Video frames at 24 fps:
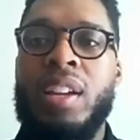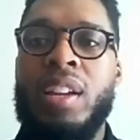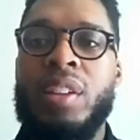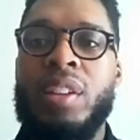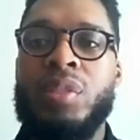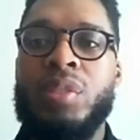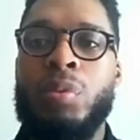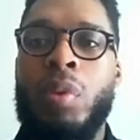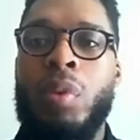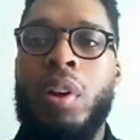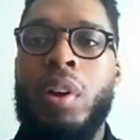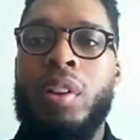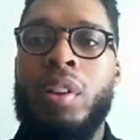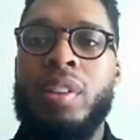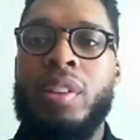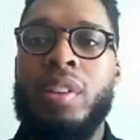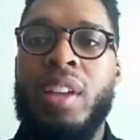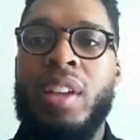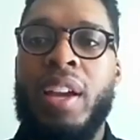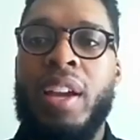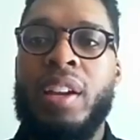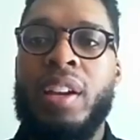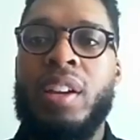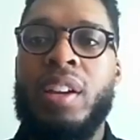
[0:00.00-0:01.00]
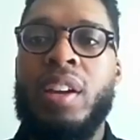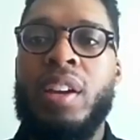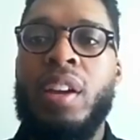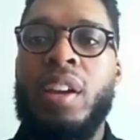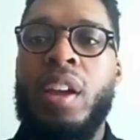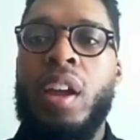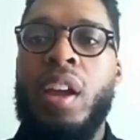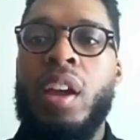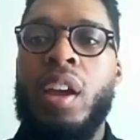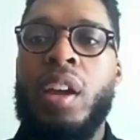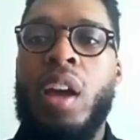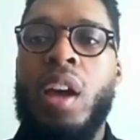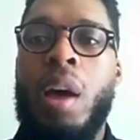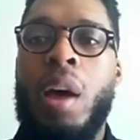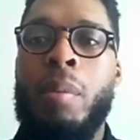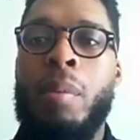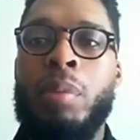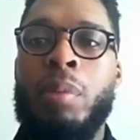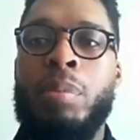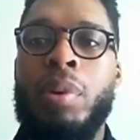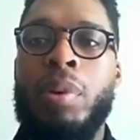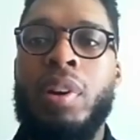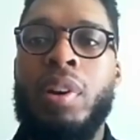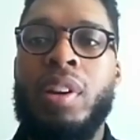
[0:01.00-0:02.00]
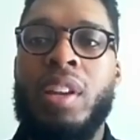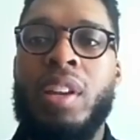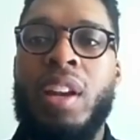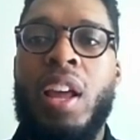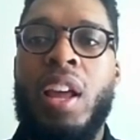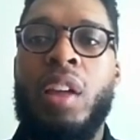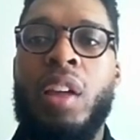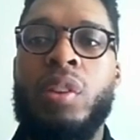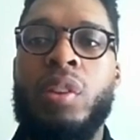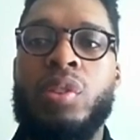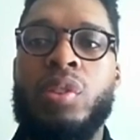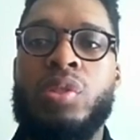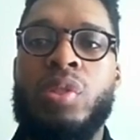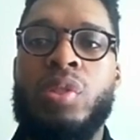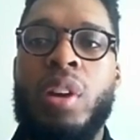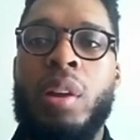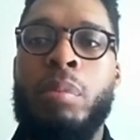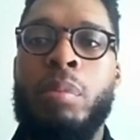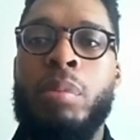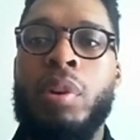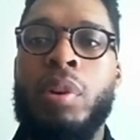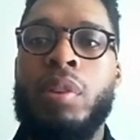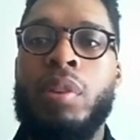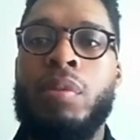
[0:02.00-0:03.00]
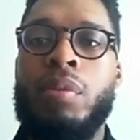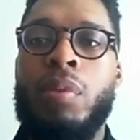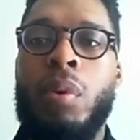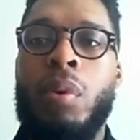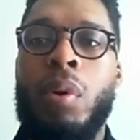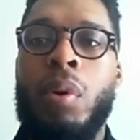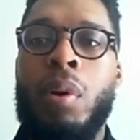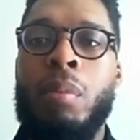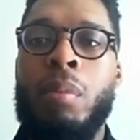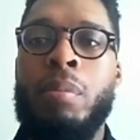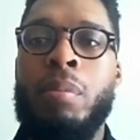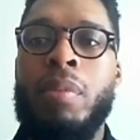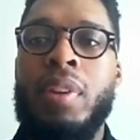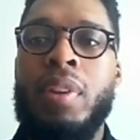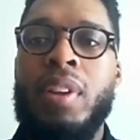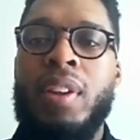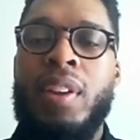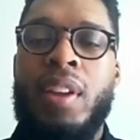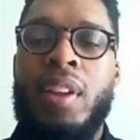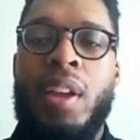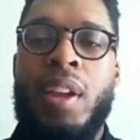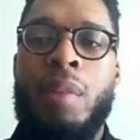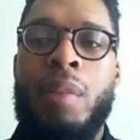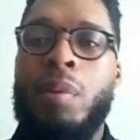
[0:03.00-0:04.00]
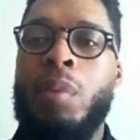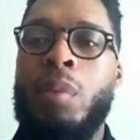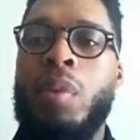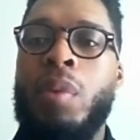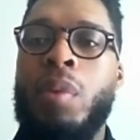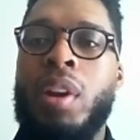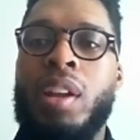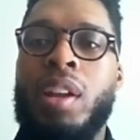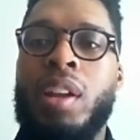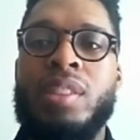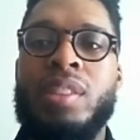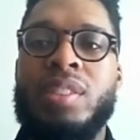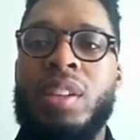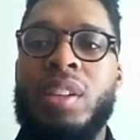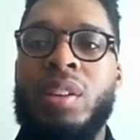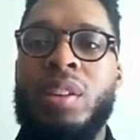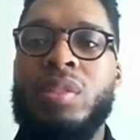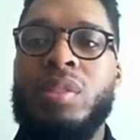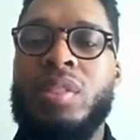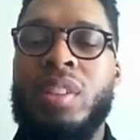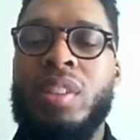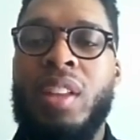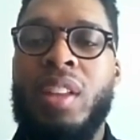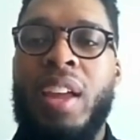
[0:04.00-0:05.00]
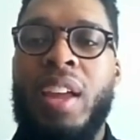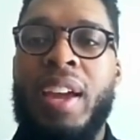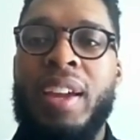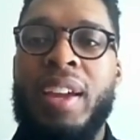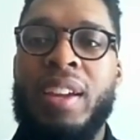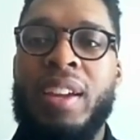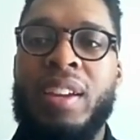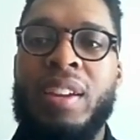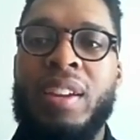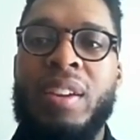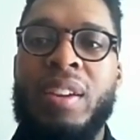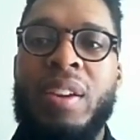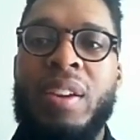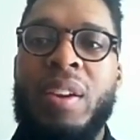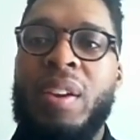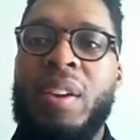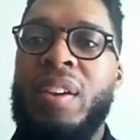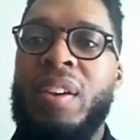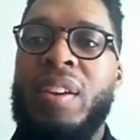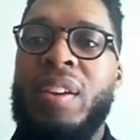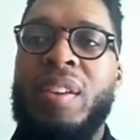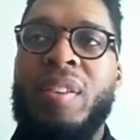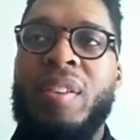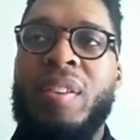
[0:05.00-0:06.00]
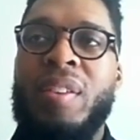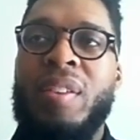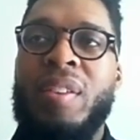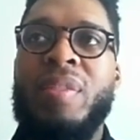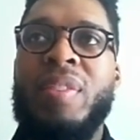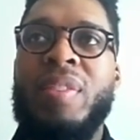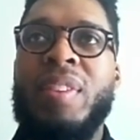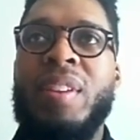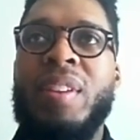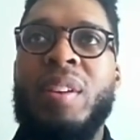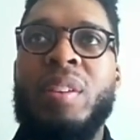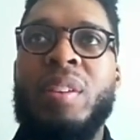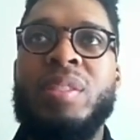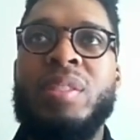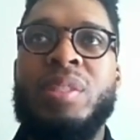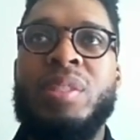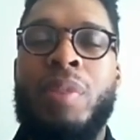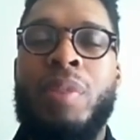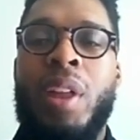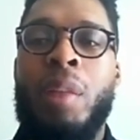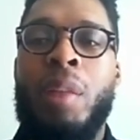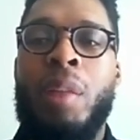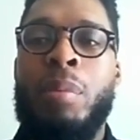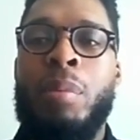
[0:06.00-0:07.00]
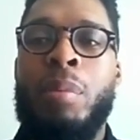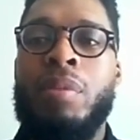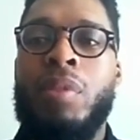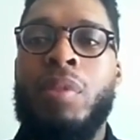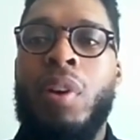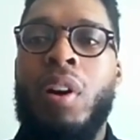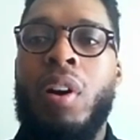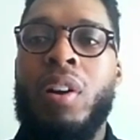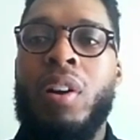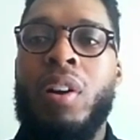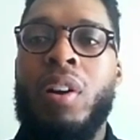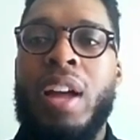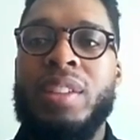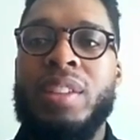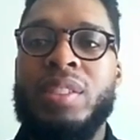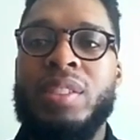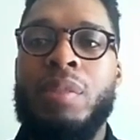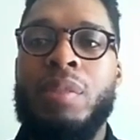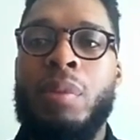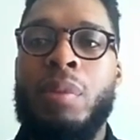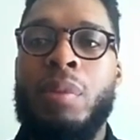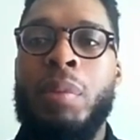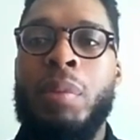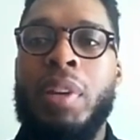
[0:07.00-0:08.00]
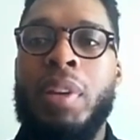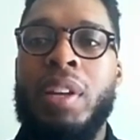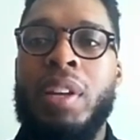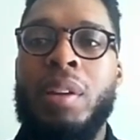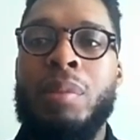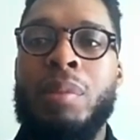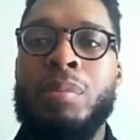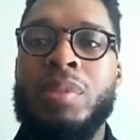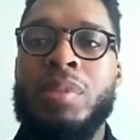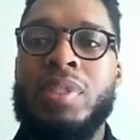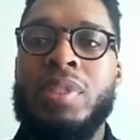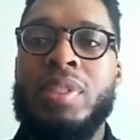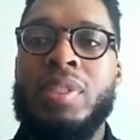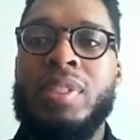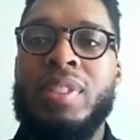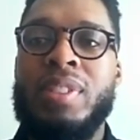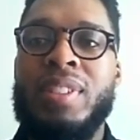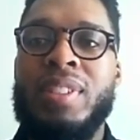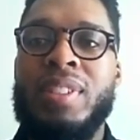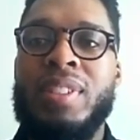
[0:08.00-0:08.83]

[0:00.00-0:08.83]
as well as like comic book and illustrated book form. And we want to continue to like develop it for all kinds of different mediums,